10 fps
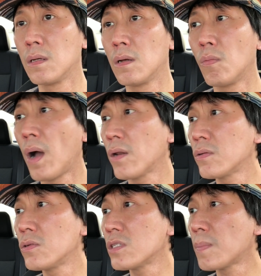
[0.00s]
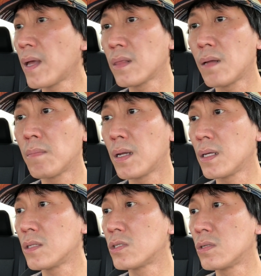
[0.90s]
Why don't you spend that
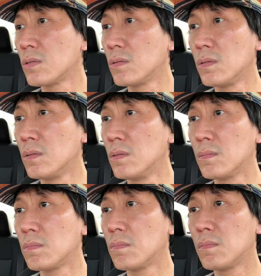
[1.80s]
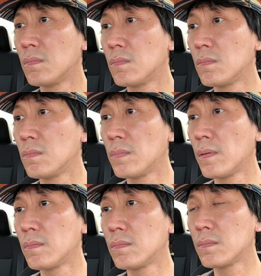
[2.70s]
money to,
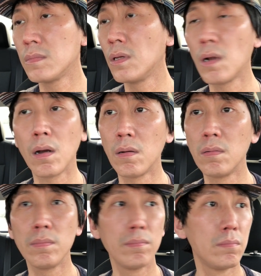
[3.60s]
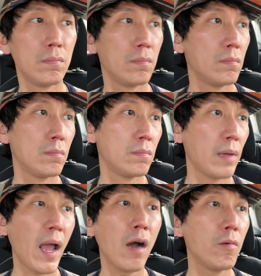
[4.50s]
you know,
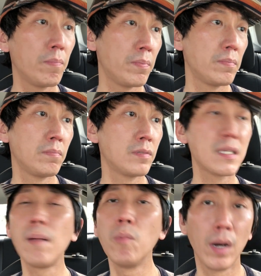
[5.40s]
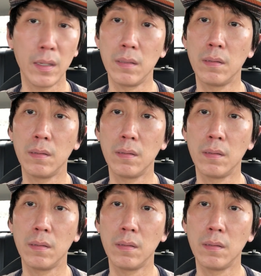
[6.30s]
help someone?